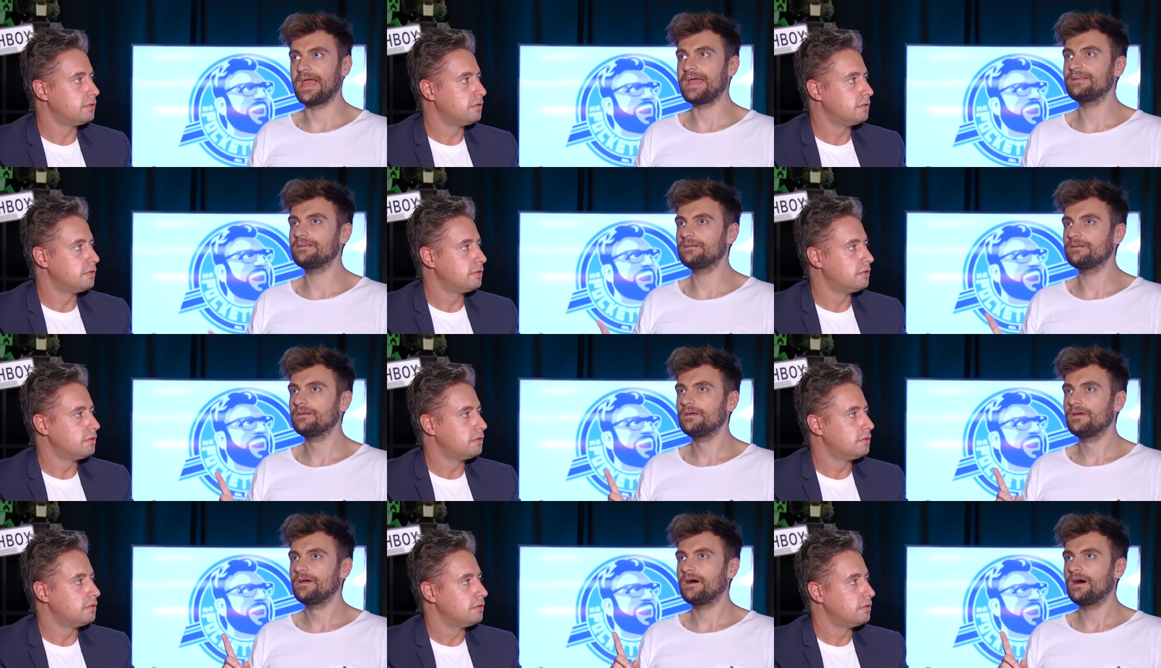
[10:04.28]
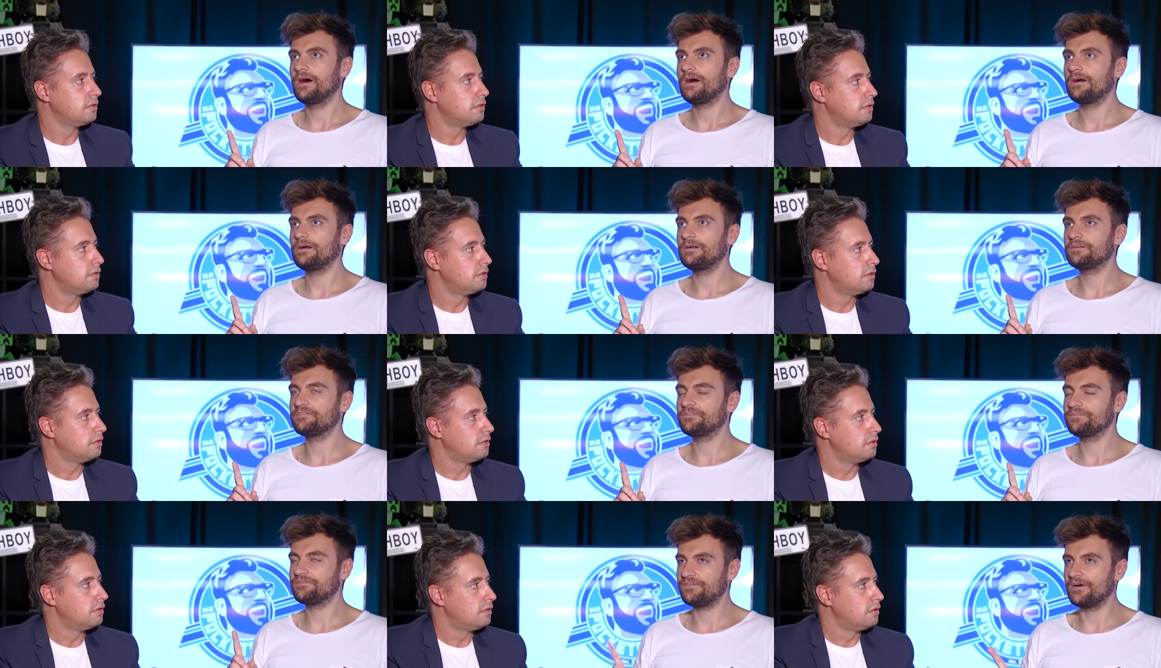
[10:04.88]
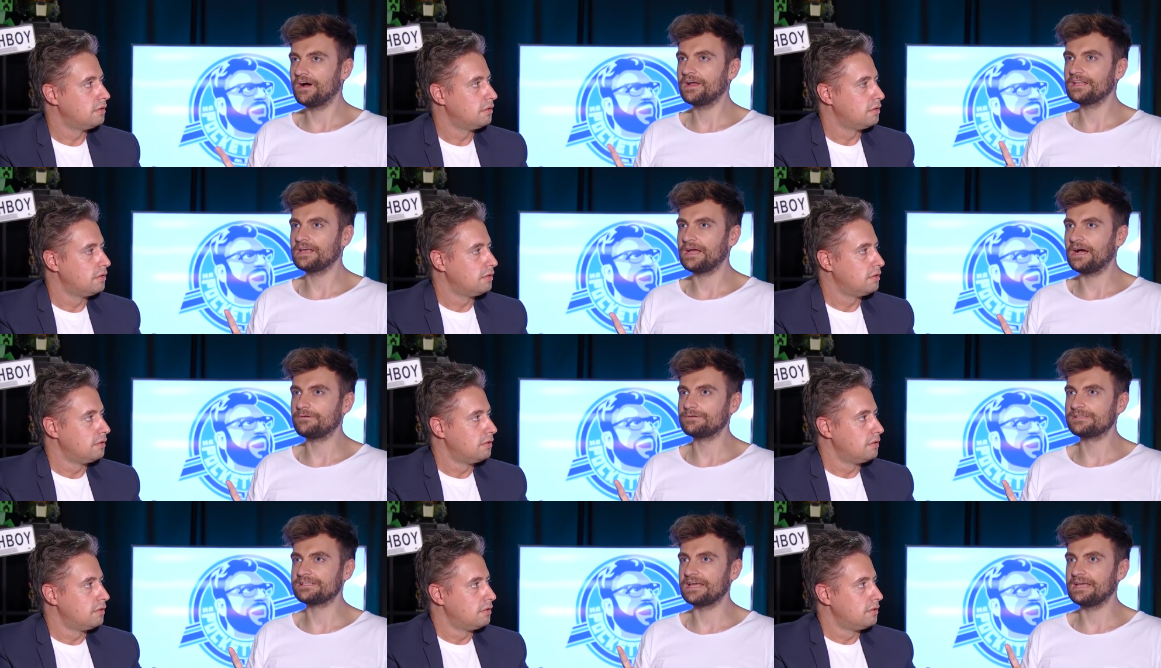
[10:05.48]
Speaker 1: And uh,
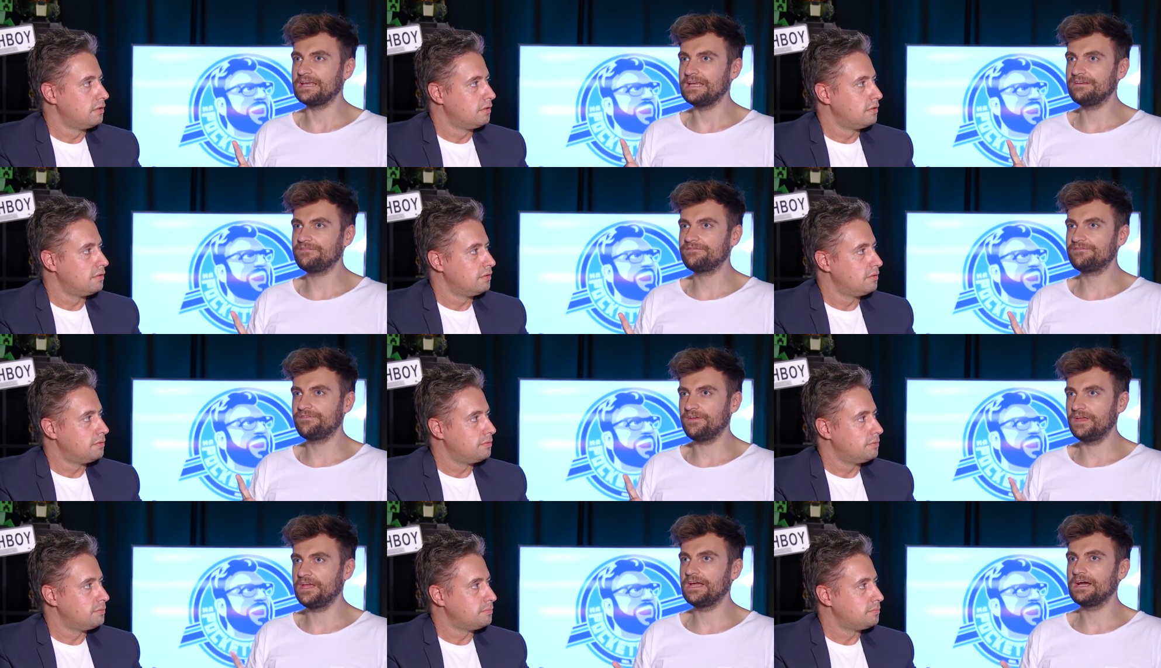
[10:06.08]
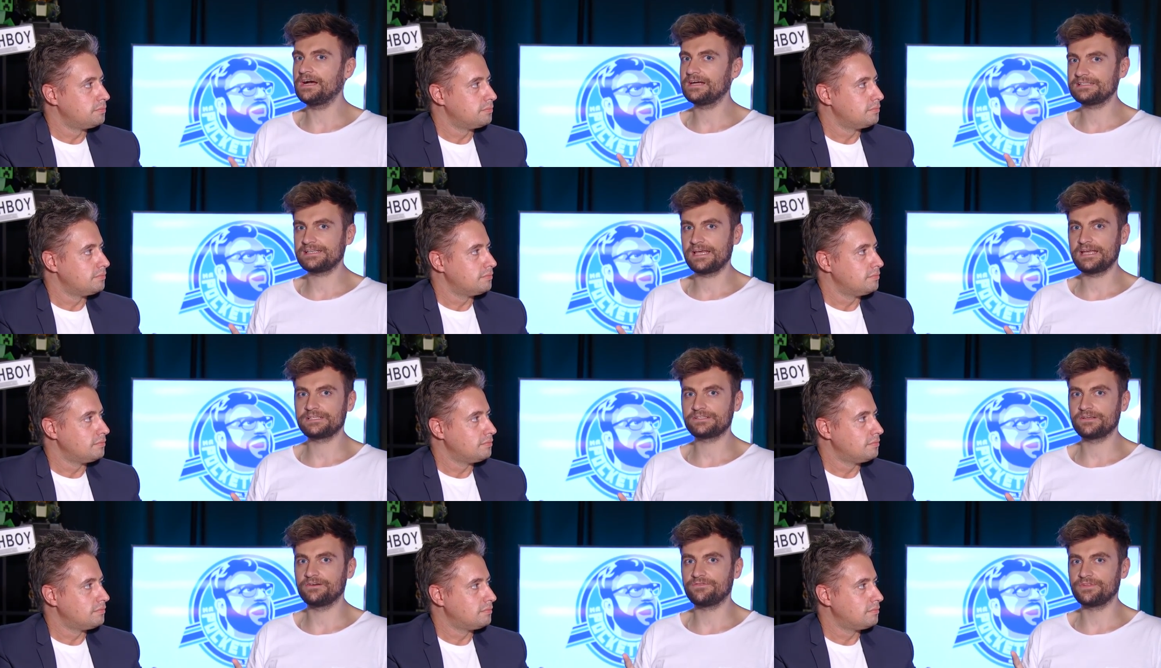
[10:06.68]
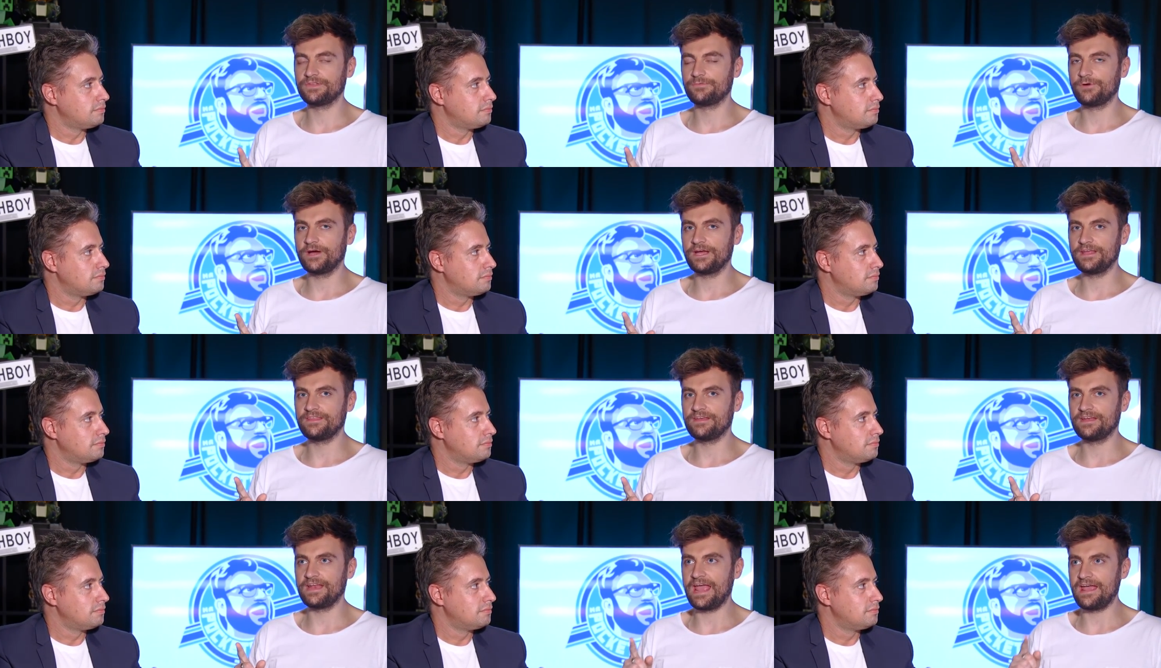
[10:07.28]
finally, I would say if VR takes off in the
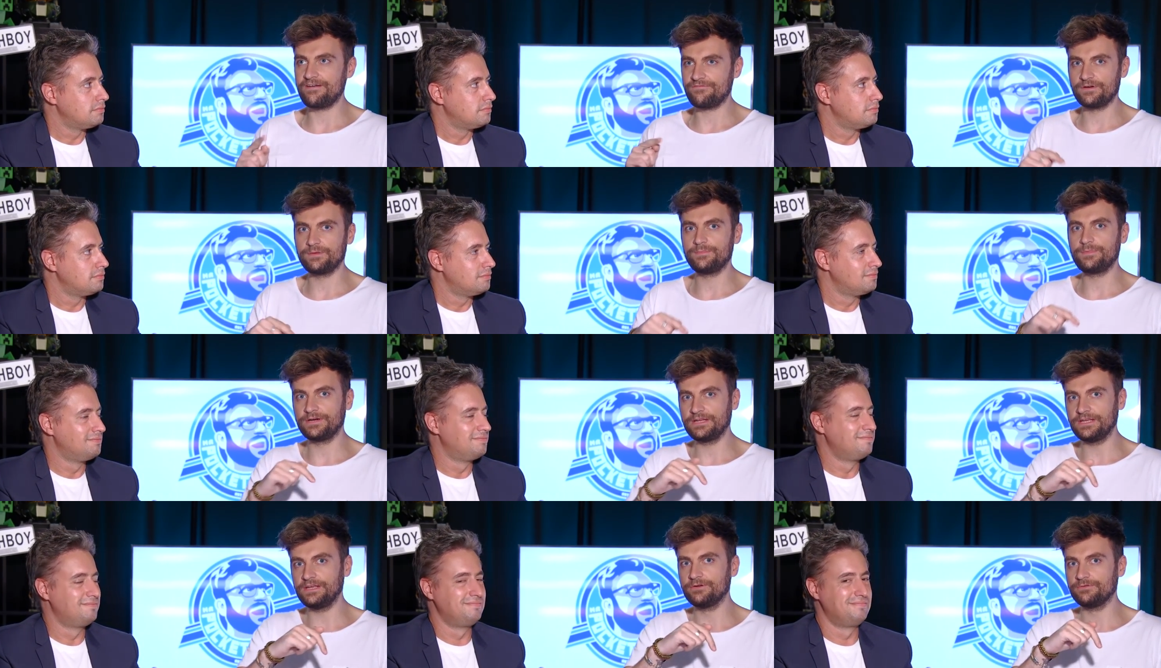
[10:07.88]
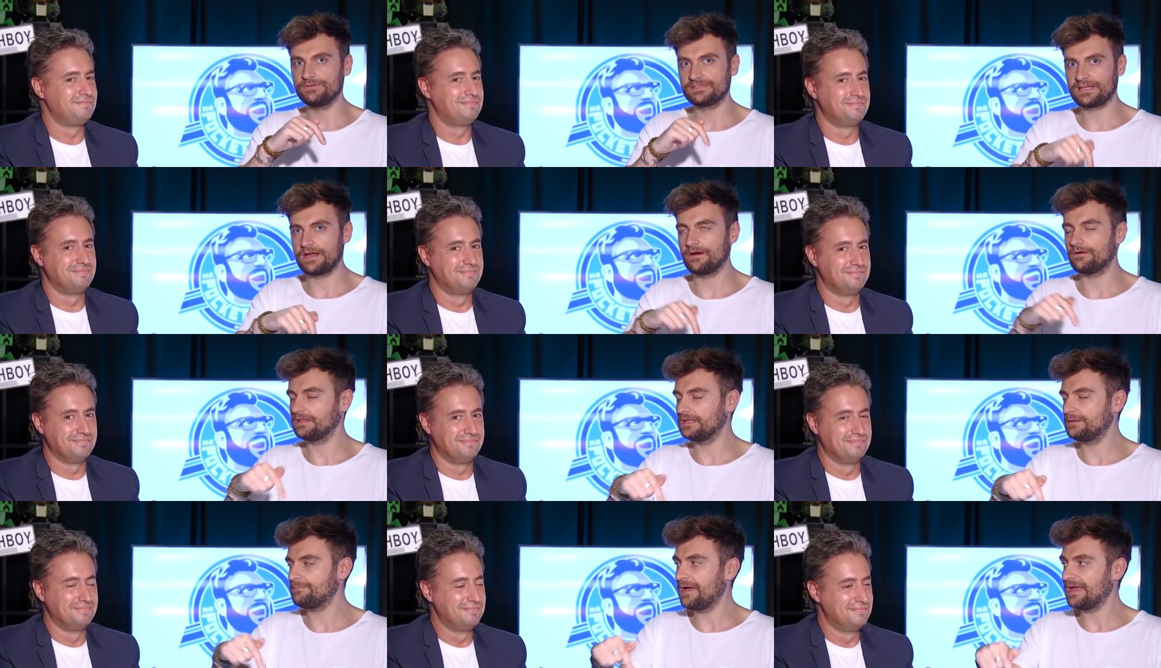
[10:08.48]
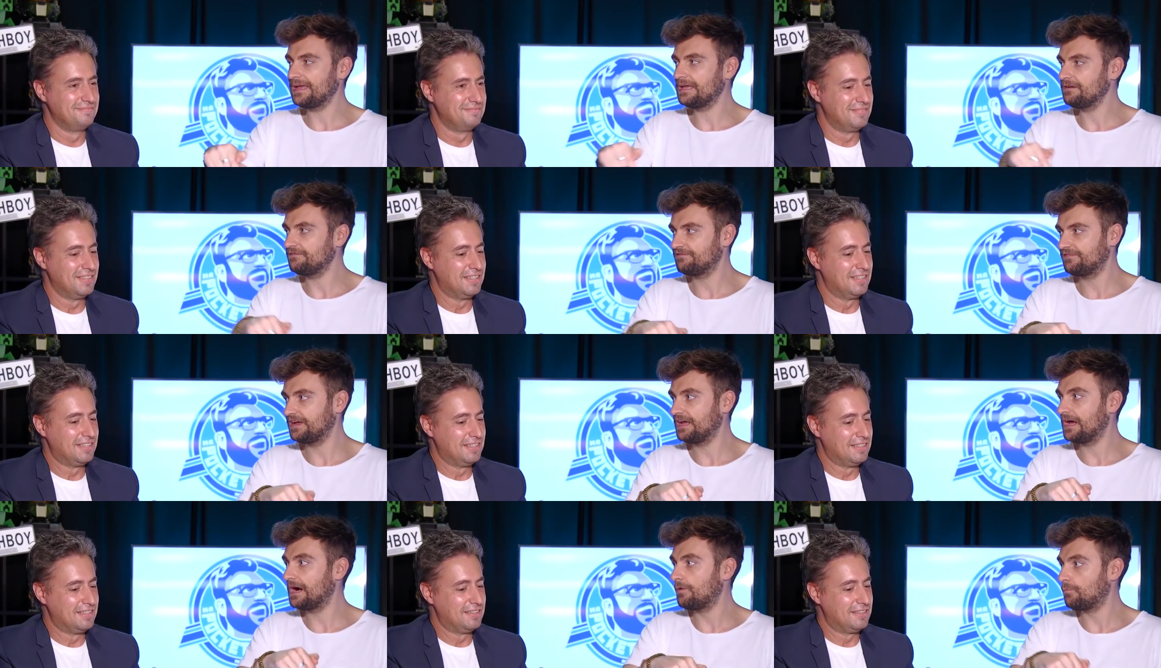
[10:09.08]
way that everybody who is currently
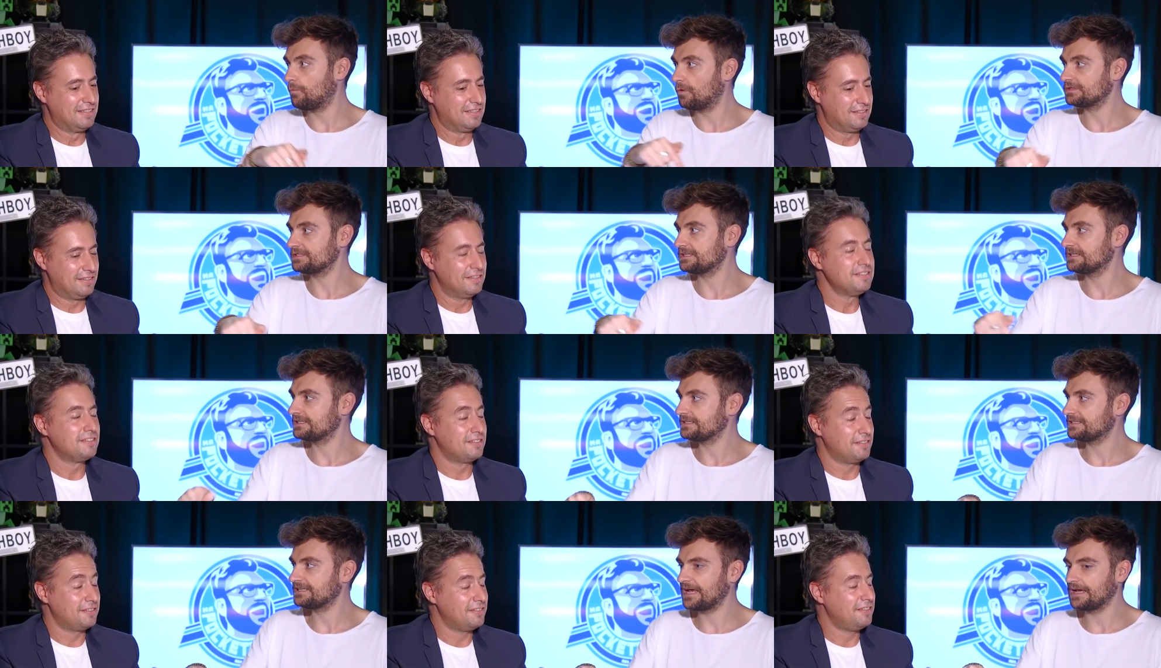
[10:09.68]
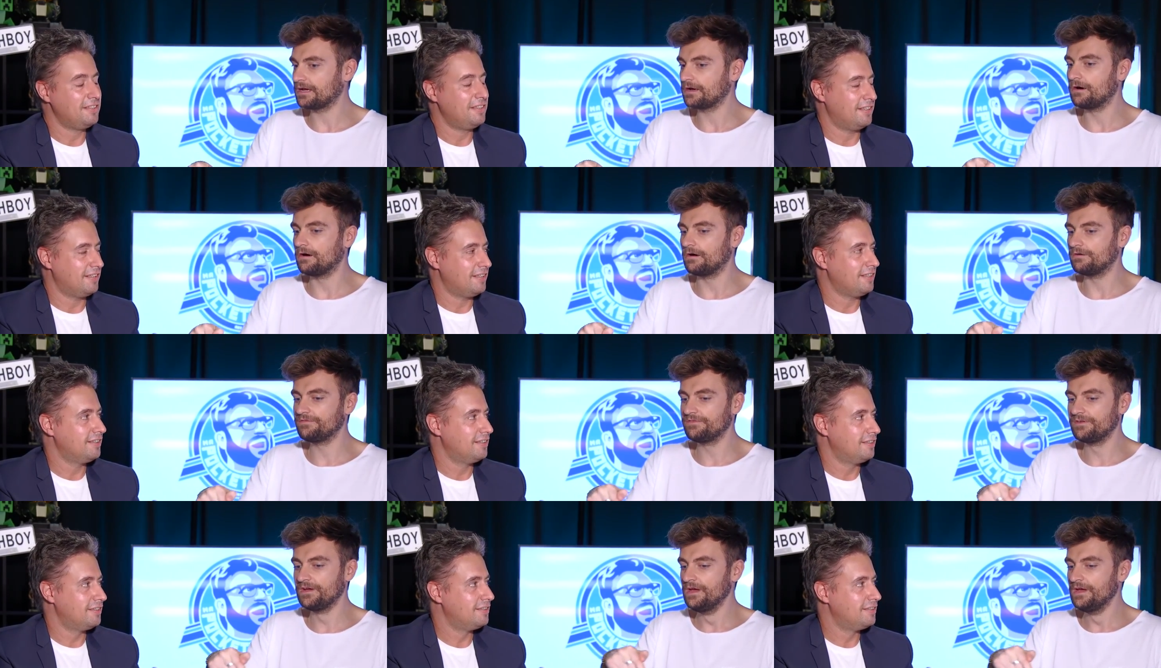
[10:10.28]
making VR wants it to take yeah. off,